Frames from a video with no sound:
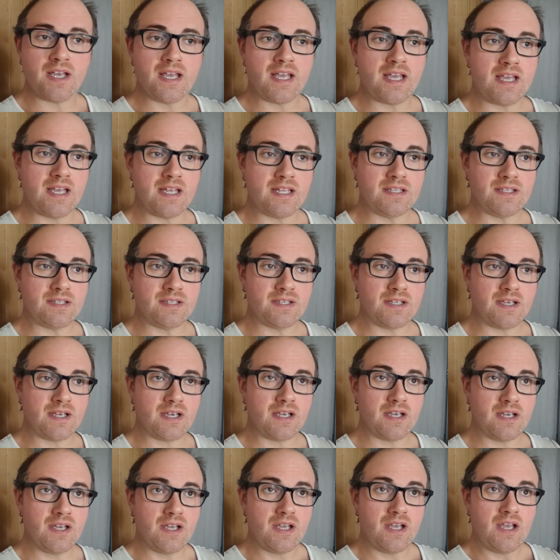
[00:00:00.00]
and
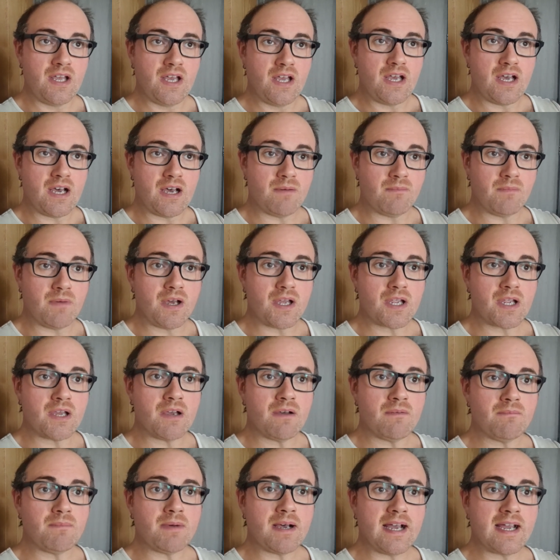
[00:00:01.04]
I might
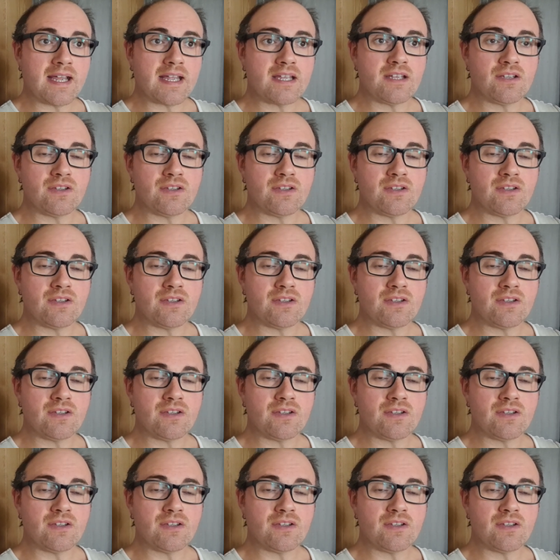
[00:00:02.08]
come back